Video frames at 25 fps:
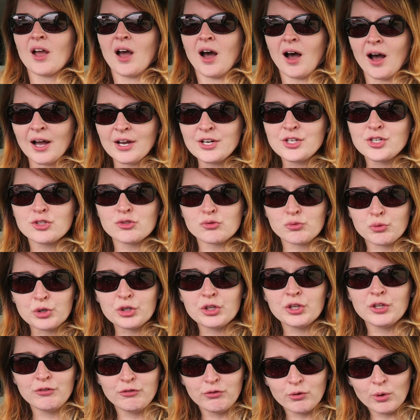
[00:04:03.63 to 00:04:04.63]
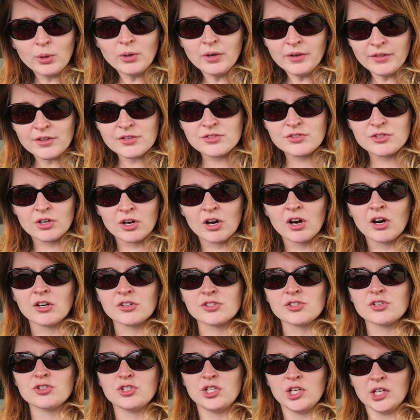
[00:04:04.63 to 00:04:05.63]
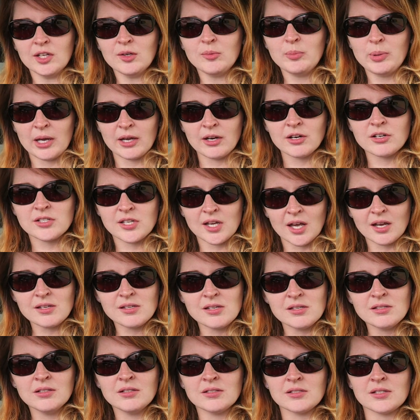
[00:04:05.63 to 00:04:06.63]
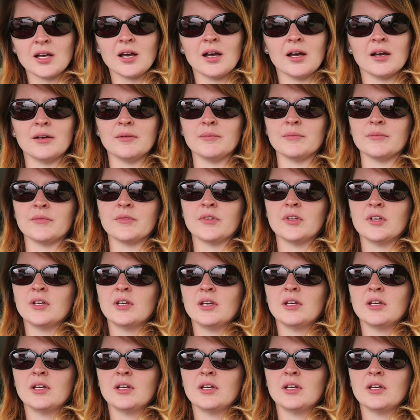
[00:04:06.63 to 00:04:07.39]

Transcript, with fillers: I should really forward this to her so she can pay her taxes on time.